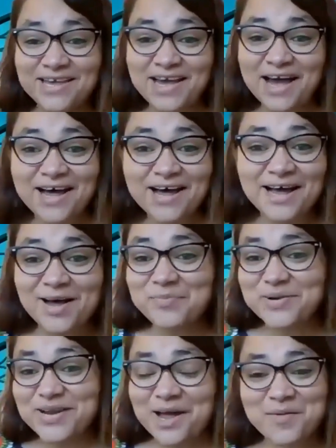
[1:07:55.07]
young up
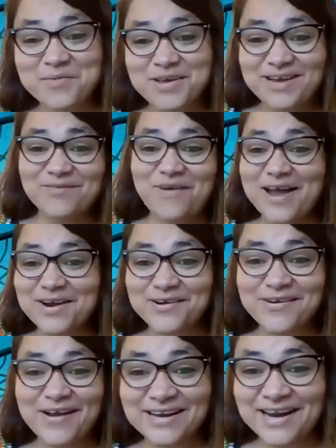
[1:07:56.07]
and coming
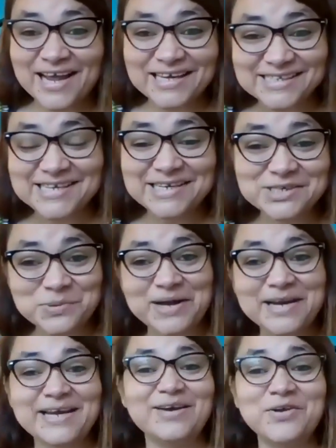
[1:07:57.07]
writer at 19, 20.